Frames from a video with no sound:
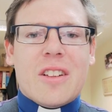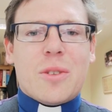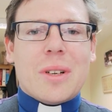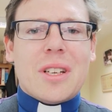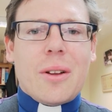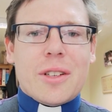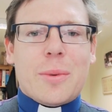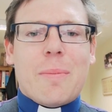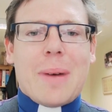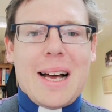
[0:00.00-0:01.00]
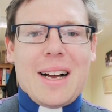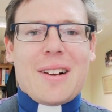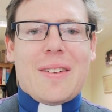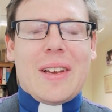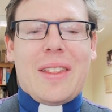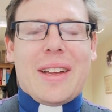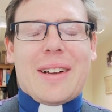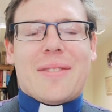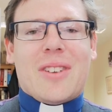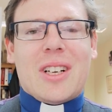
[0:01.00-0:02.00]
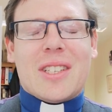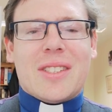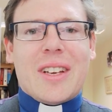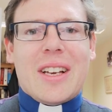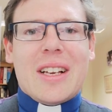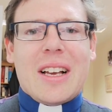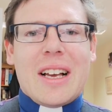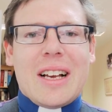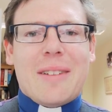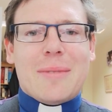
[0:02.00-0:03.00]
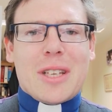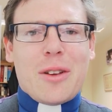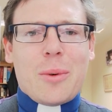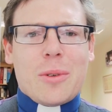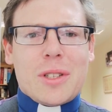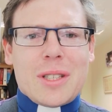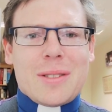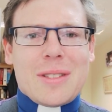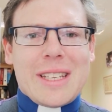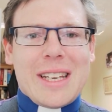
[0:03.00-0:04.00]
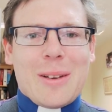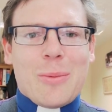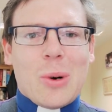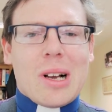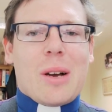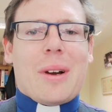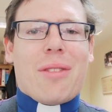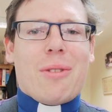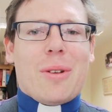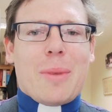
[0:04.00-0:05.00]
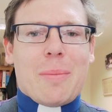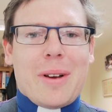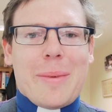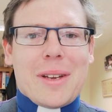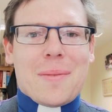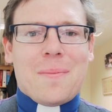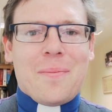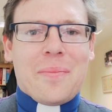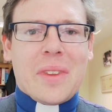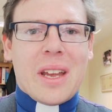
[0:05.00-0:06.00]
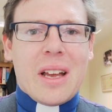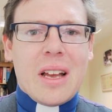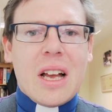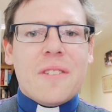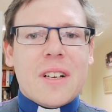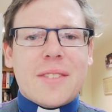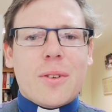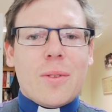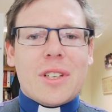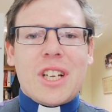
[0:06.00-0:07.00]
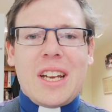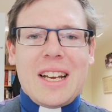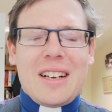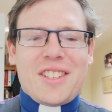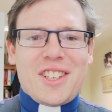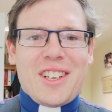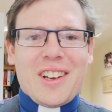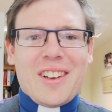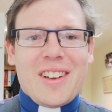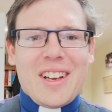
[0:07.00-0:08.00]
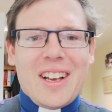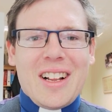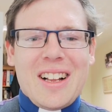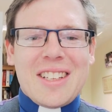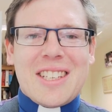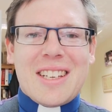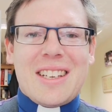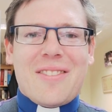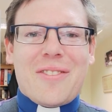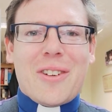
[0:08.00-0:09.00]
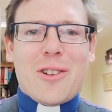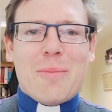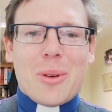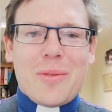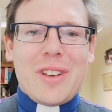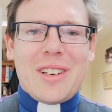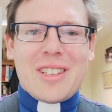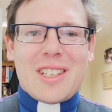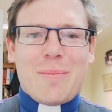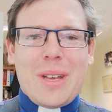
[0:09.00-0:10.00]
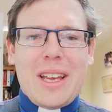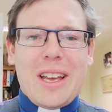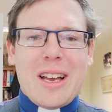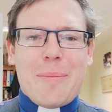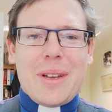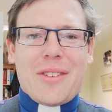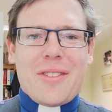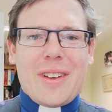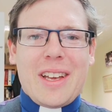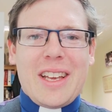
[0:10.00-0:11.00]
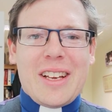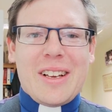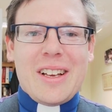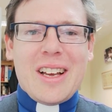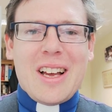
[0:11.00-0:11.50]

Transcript: There's quite a lot to unpack in that verse, um, so we'll just uh, work our way through it bit by bit. First of all, the genealogy. Now, this, for modern readers, can be a bit of a,